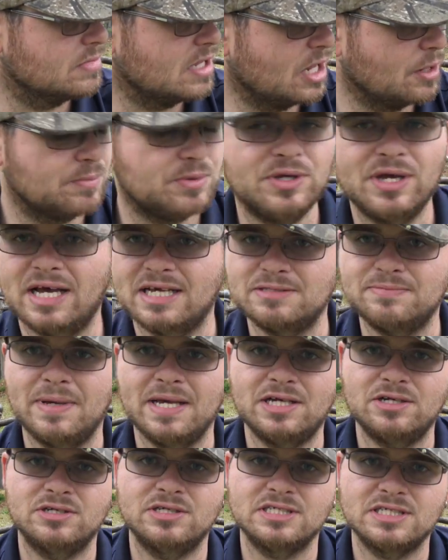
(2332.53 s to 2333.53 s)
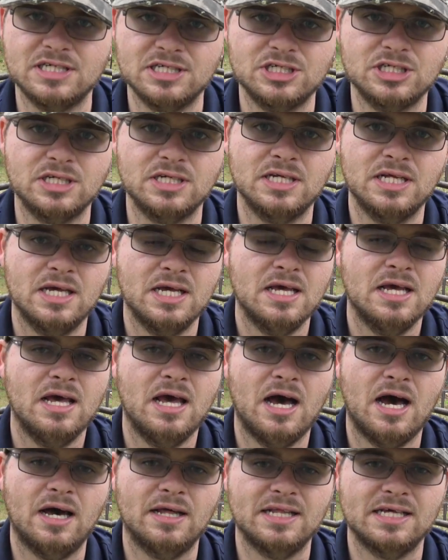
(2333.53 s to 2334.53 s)
help you guys make your decision.
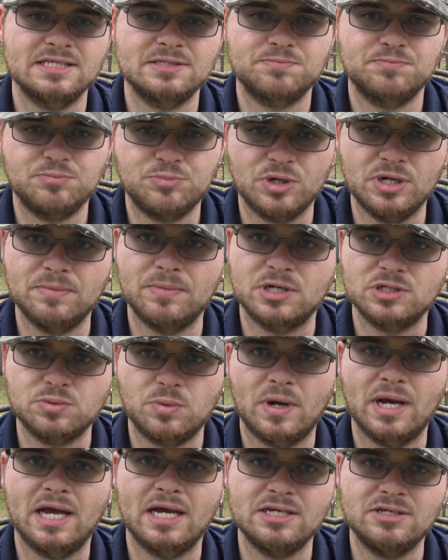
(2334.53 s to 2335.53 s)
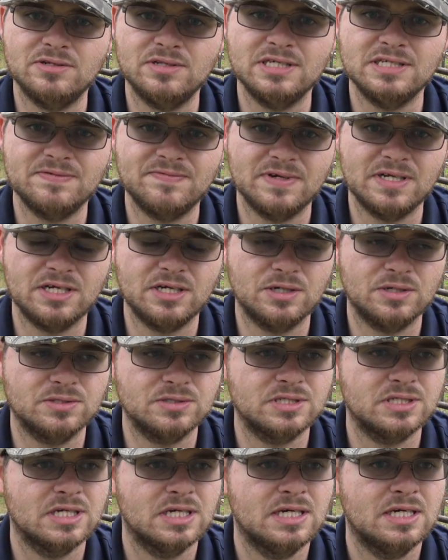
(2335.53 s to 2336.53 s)
Uh, that's pretty much why I do these
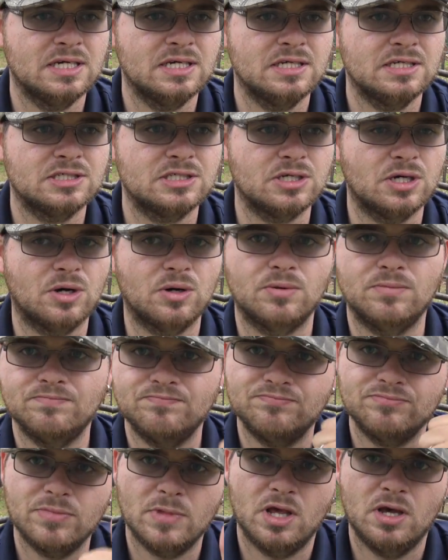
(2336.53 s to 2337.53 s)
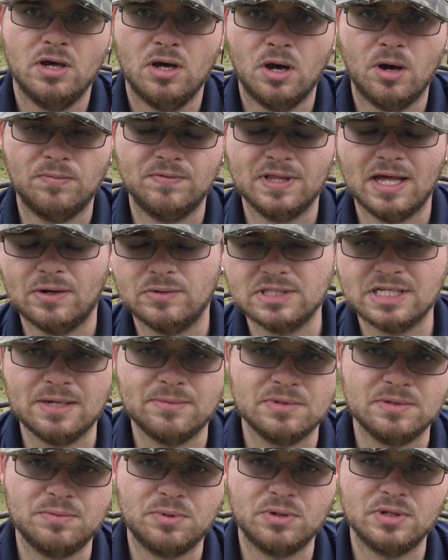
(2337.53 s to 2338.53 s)
videos. So hopefully I was
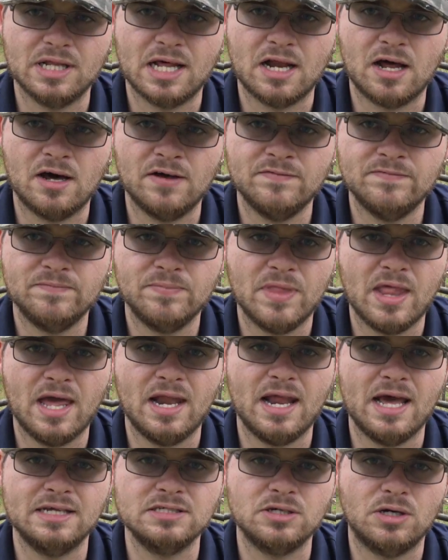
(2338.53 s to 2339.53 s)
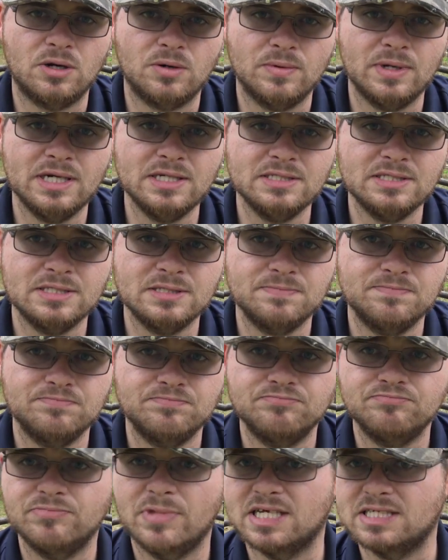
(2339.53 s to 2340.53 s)
able to pull that off. And as always,
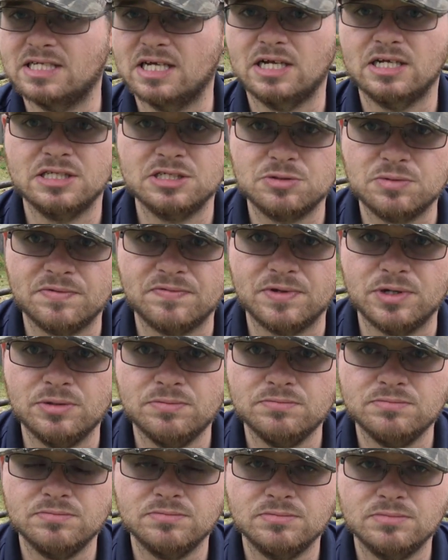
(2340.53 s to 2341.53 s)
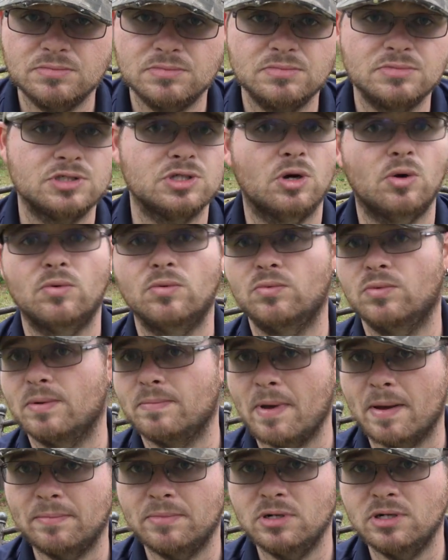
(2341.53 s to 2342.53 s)
that's the end of this review. So
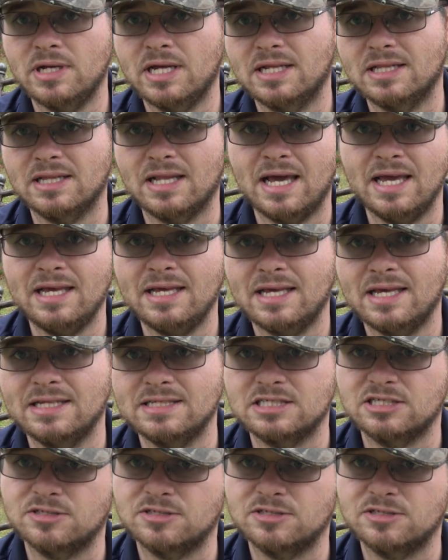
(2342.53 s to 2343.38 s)
remember, hit like, hit